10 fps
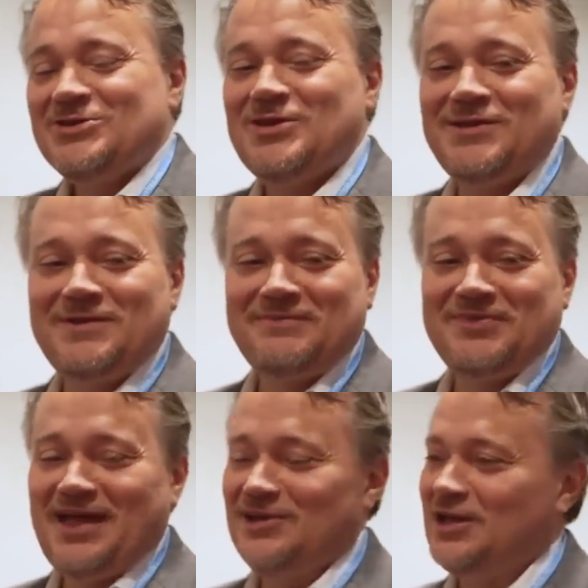the,
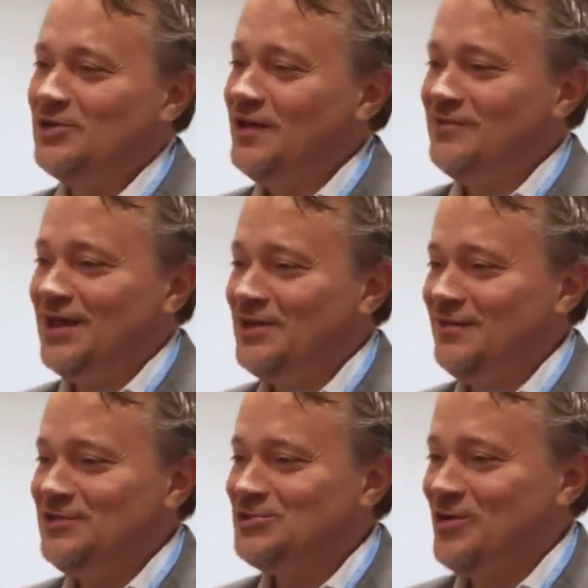I, love I love
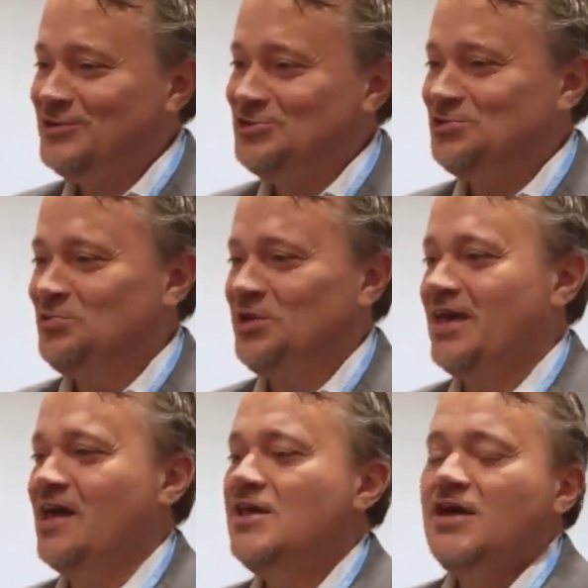these quotes that you're pulling
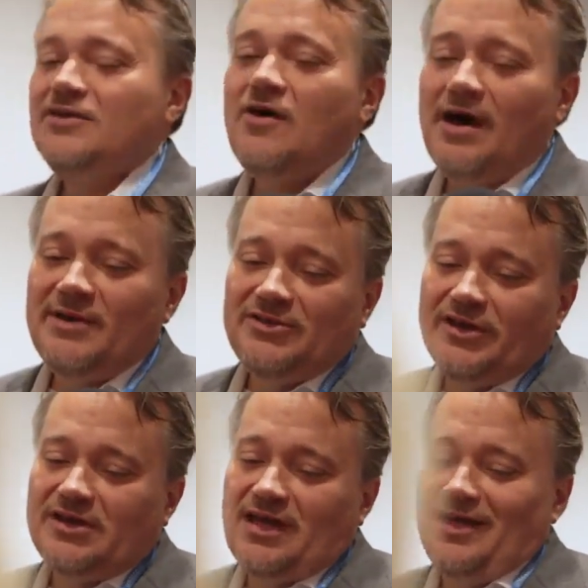out. No, I mean,
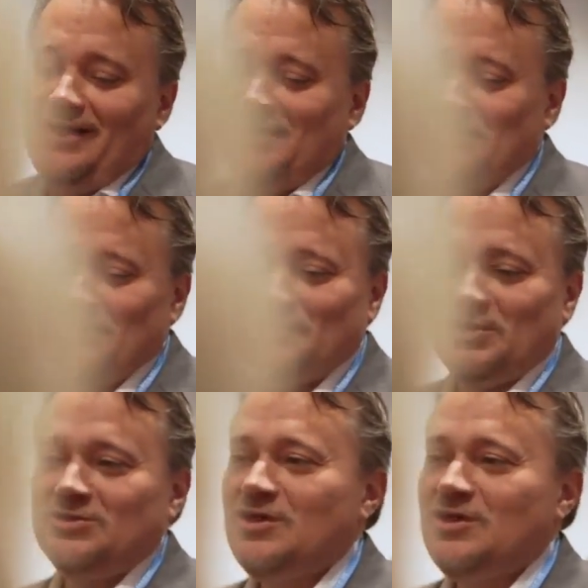look, uh, look.